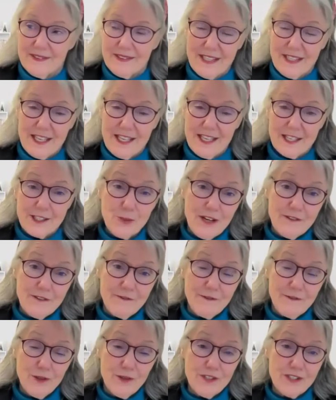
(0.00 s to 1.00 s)
that's why I
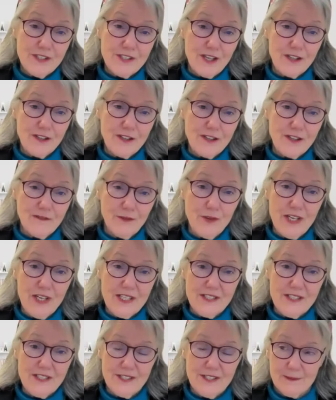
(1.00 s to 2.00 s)
focus on the
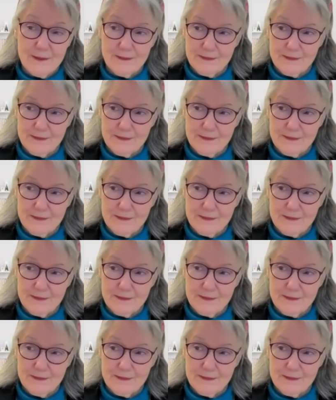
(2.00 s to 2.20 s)
voice.